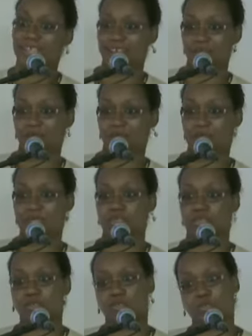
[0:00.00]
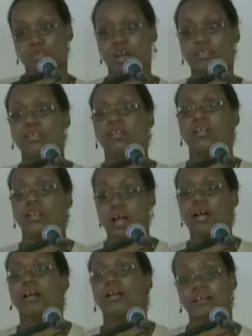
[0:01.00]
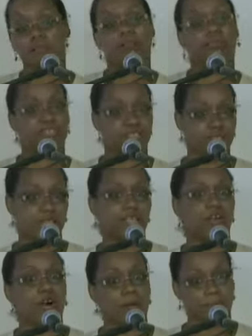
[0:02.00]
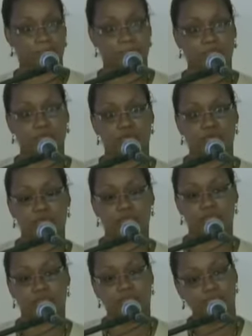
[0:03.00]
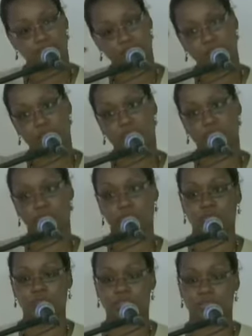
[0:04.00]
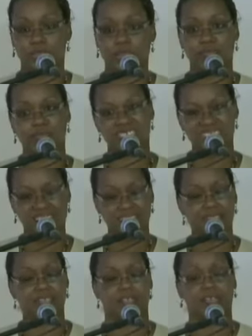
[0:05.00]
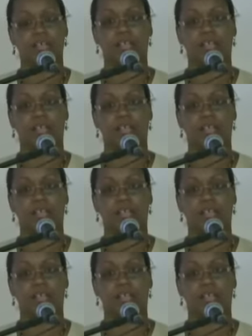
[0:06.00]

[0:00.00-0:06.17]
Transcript: that information, you're not breaching any copyright rules. So that's really the only sort of challenge